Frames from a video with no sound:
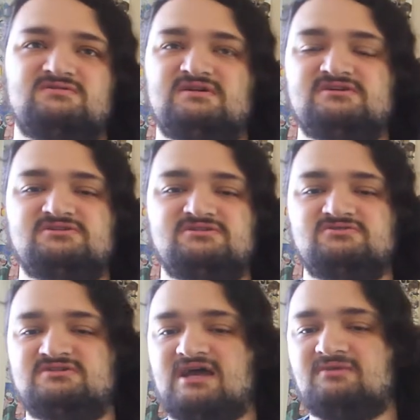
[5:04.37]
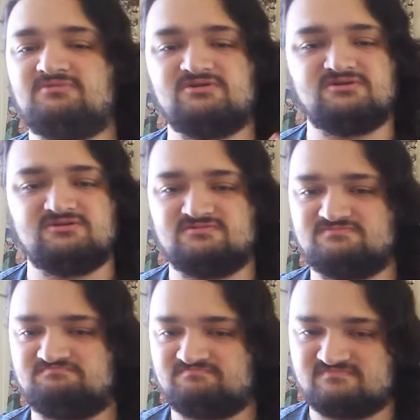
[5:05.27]
issue chapter,
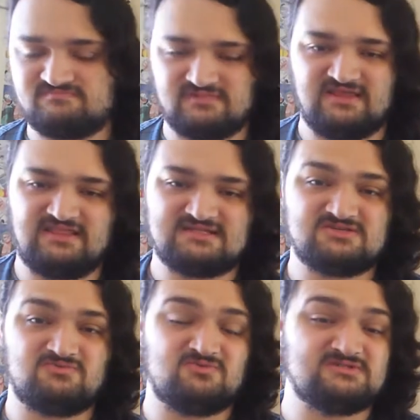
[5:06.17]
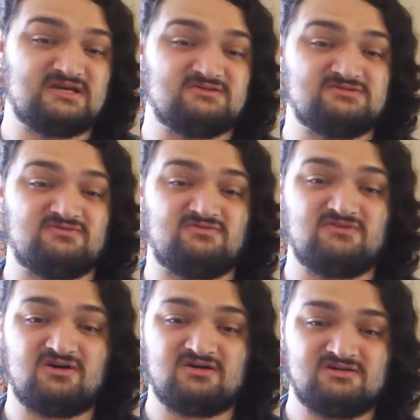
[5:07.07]
and that's what's out so
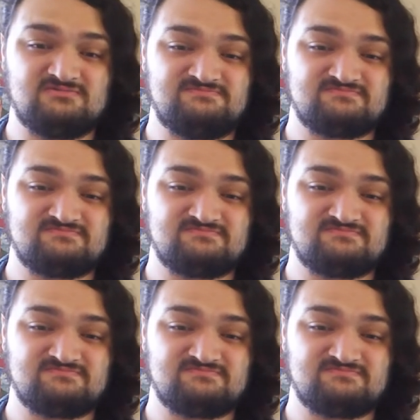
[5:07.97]
far.